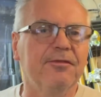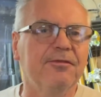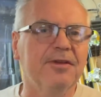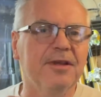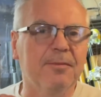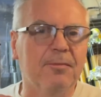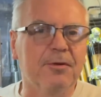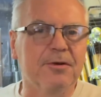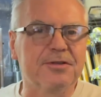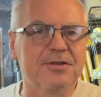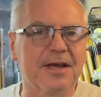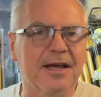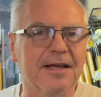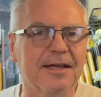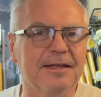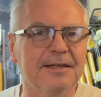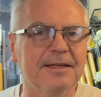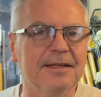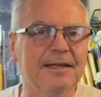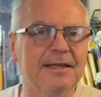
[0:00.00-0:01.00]
feet per
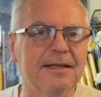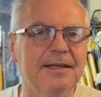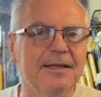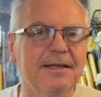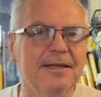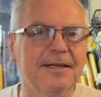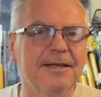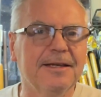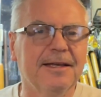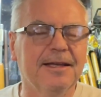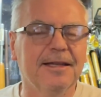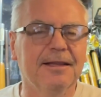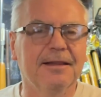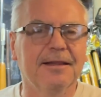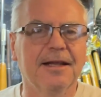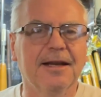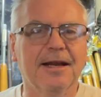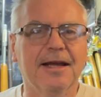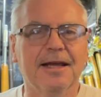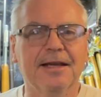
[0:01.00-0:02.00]
second. And
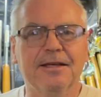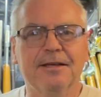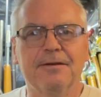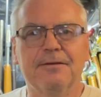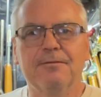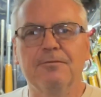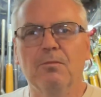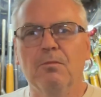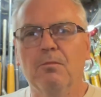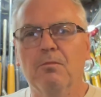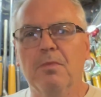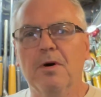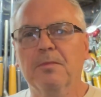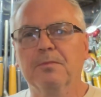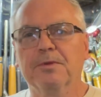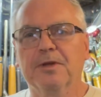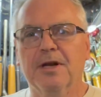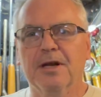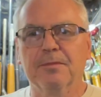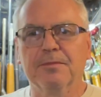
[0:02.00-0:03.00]
then I
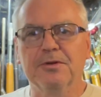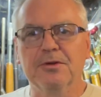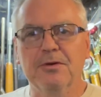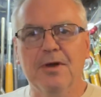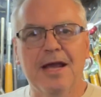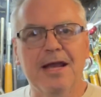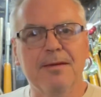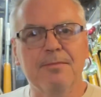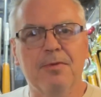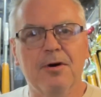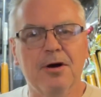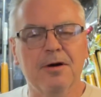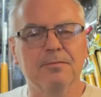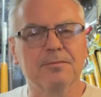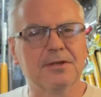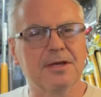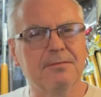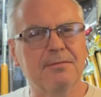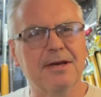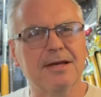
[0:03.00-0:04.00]
bumped it up to eight
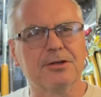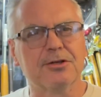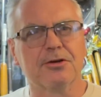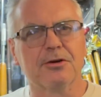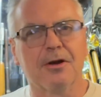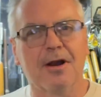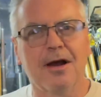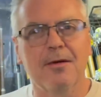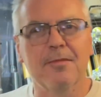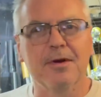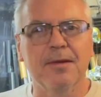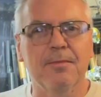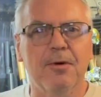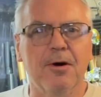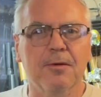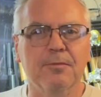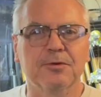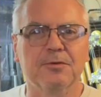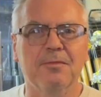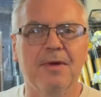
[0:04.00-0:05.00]
pumps. I'm not sure how many
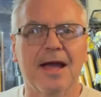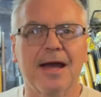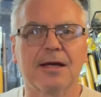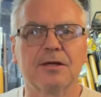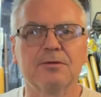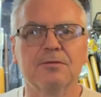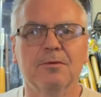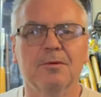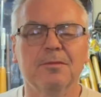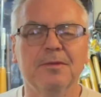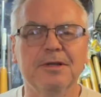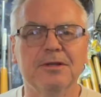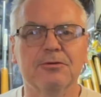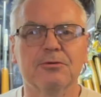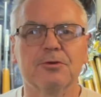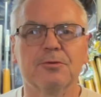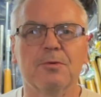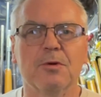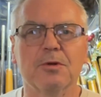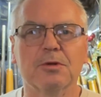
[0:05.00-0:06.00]
pumps maximum these are
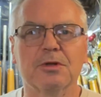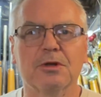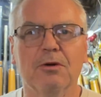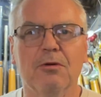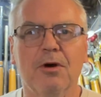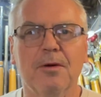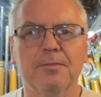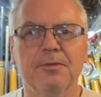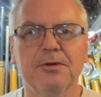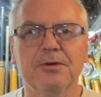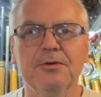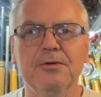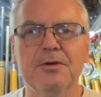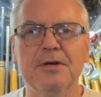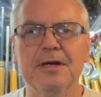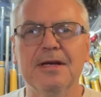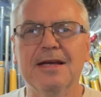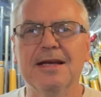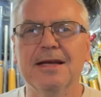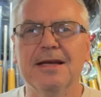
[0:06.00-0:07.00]
supposed to go up to.
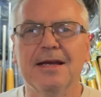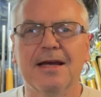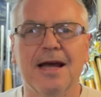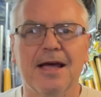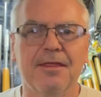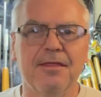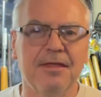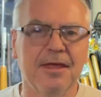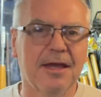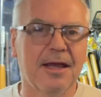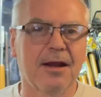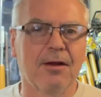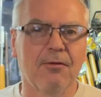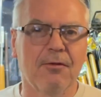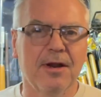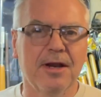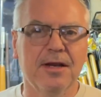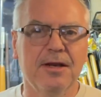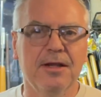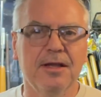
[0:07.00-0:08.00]
I think I
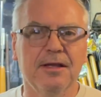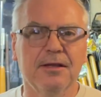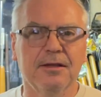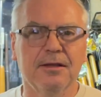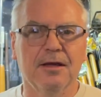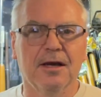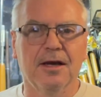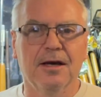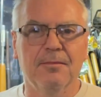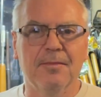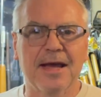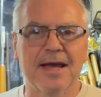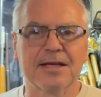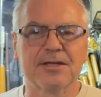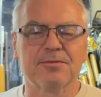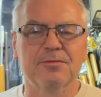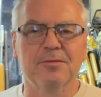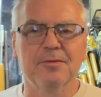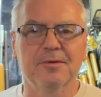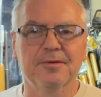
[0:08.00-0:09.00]
read a
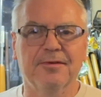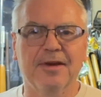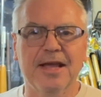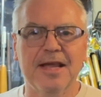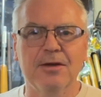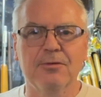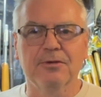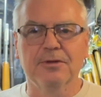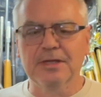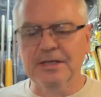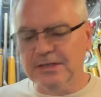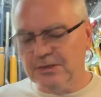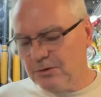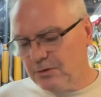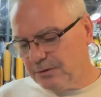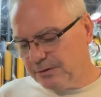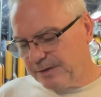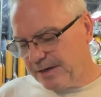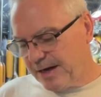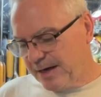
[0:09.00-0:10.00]
maximum of eight with these
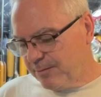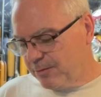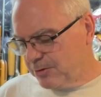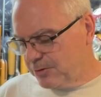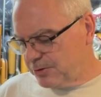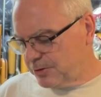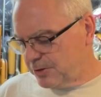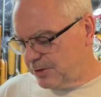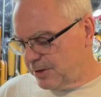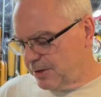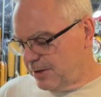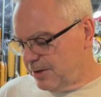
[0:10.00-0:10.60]
old timers,